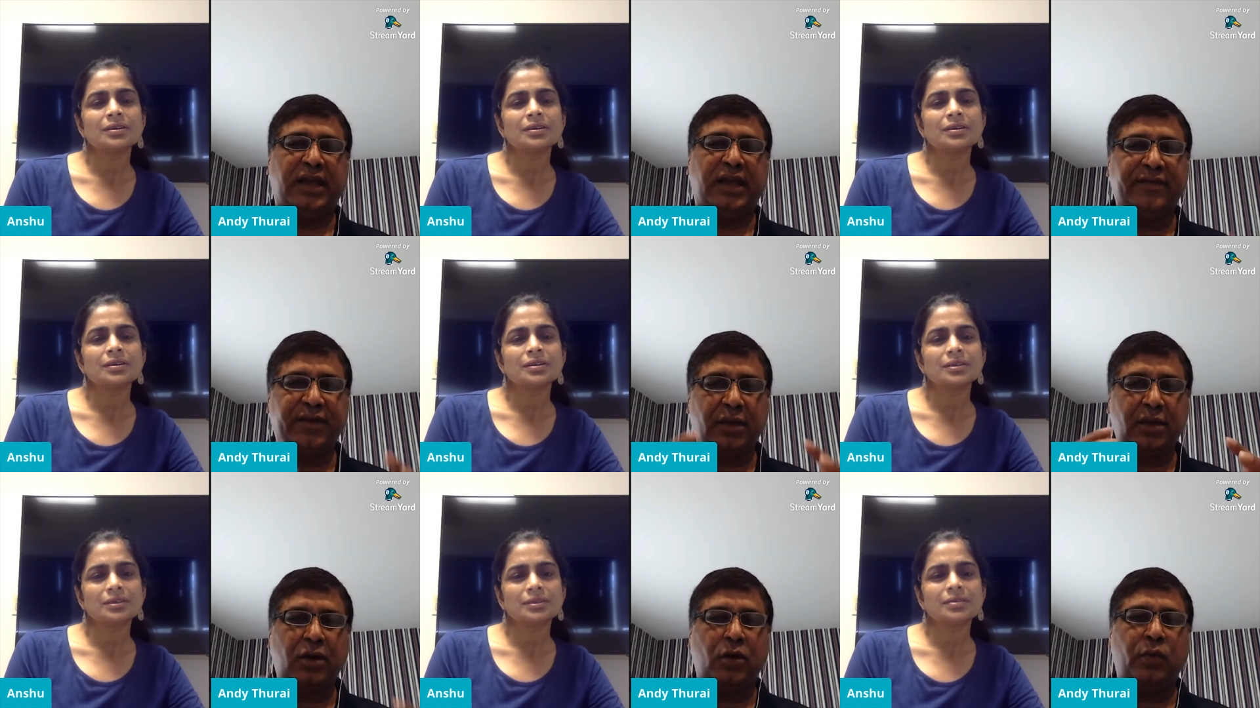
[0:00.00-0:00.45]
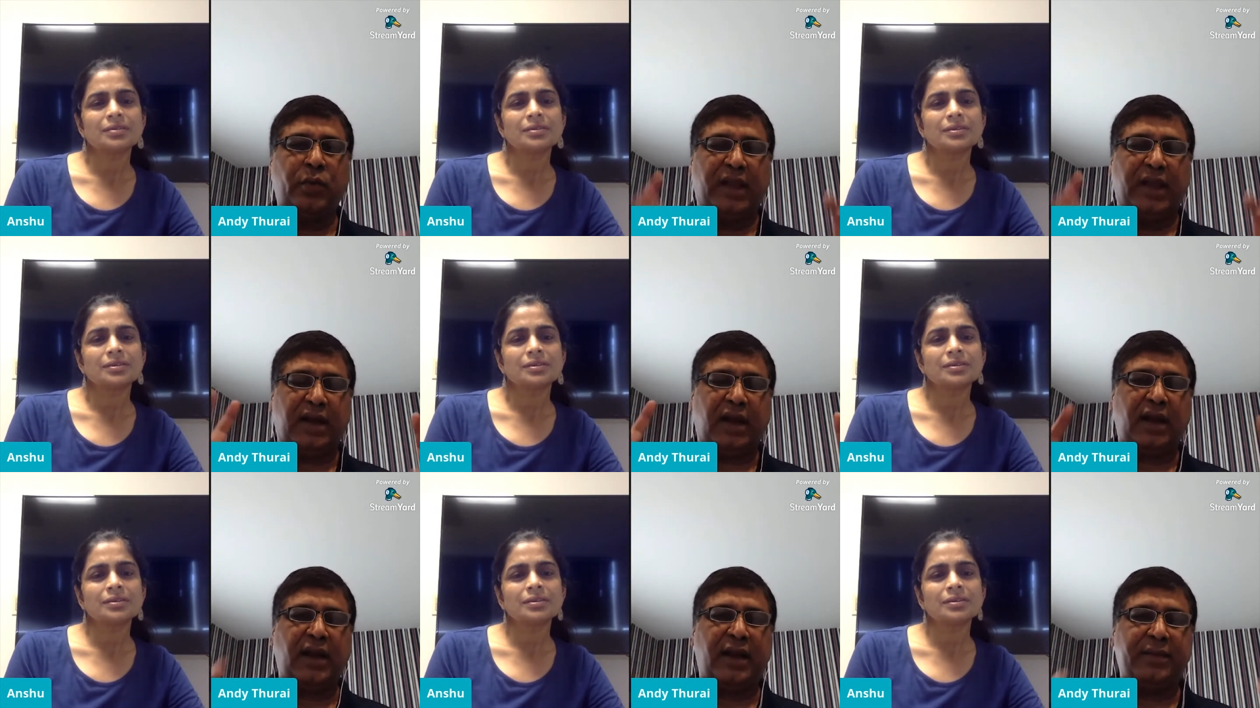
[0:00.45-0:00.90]
Speaker 1: even though
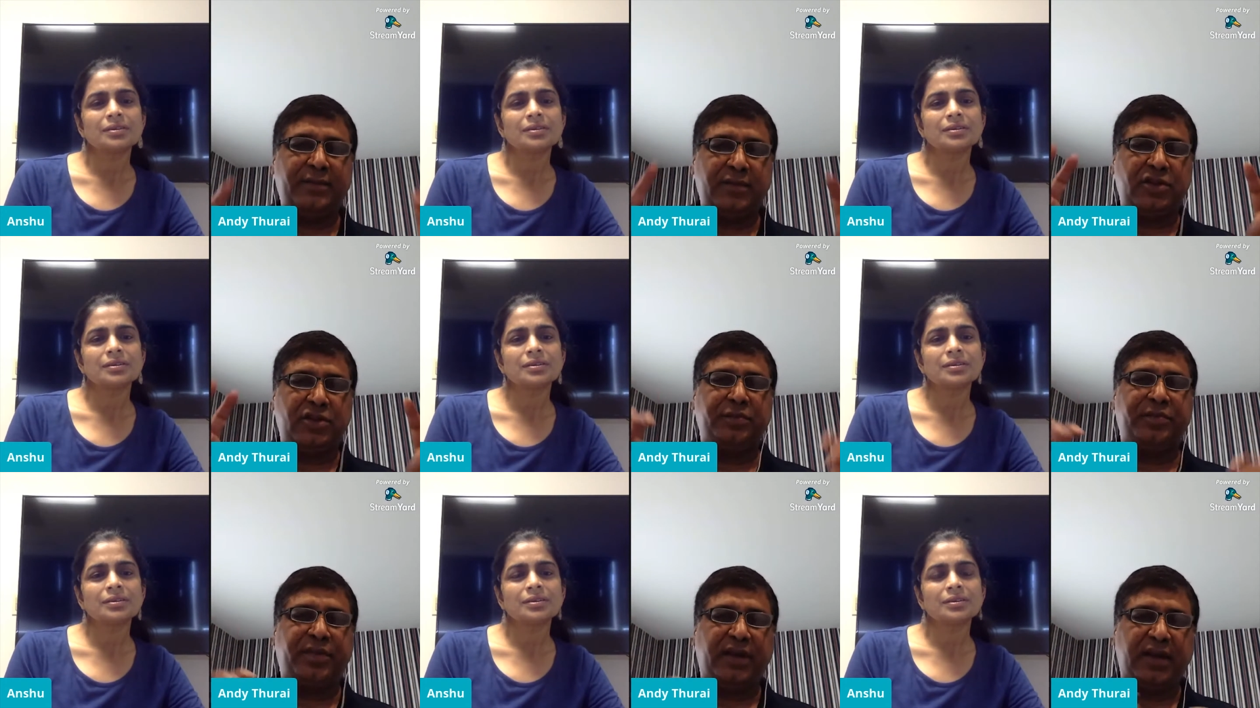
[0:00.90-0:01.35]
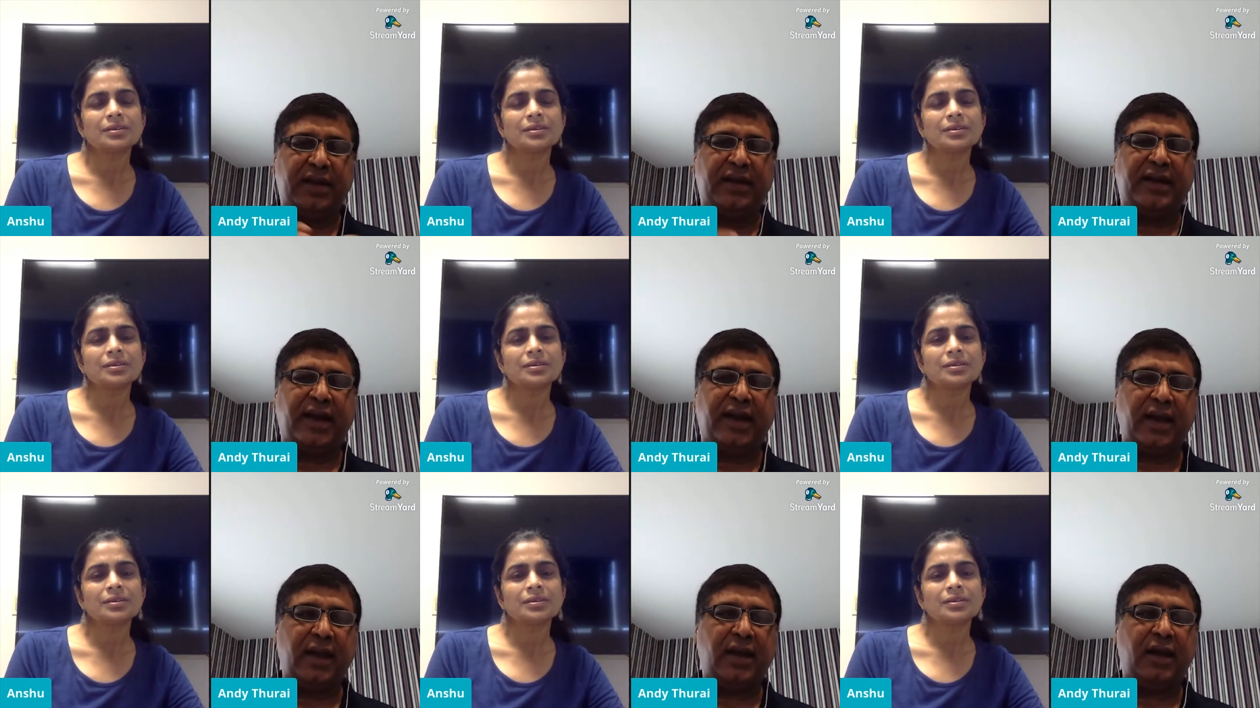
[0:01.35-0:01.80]
we claim to be a
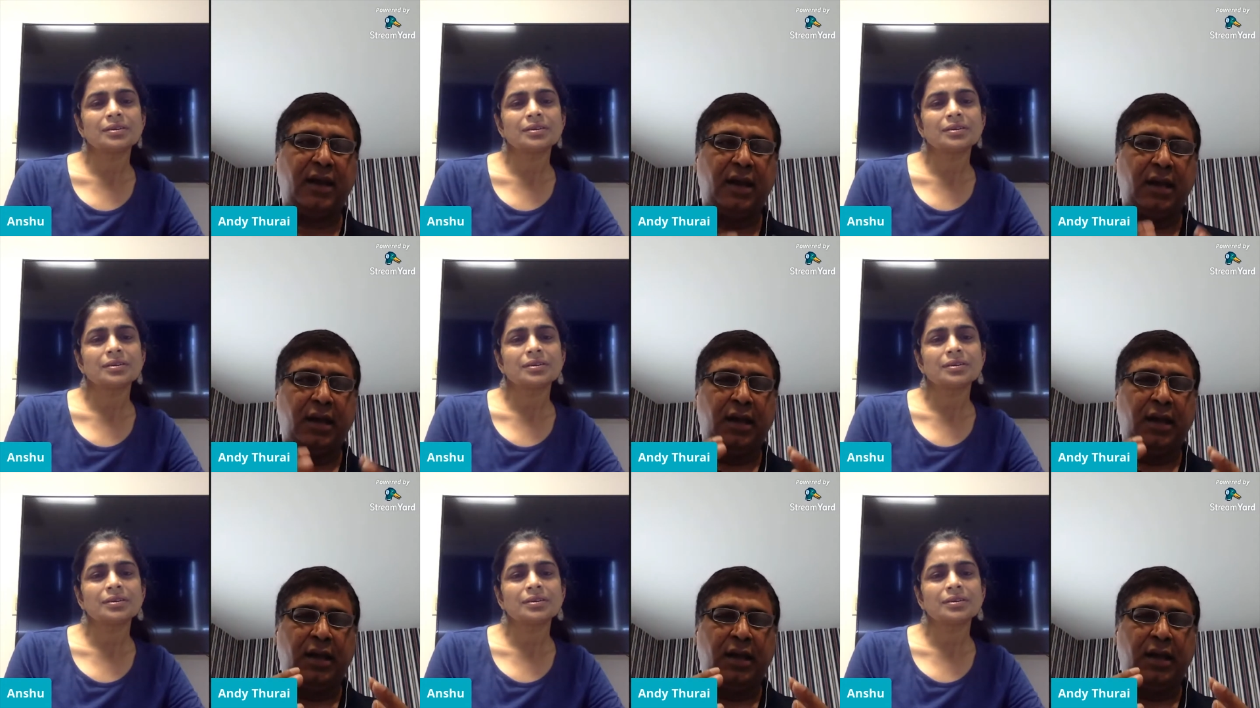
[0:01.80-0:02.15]
data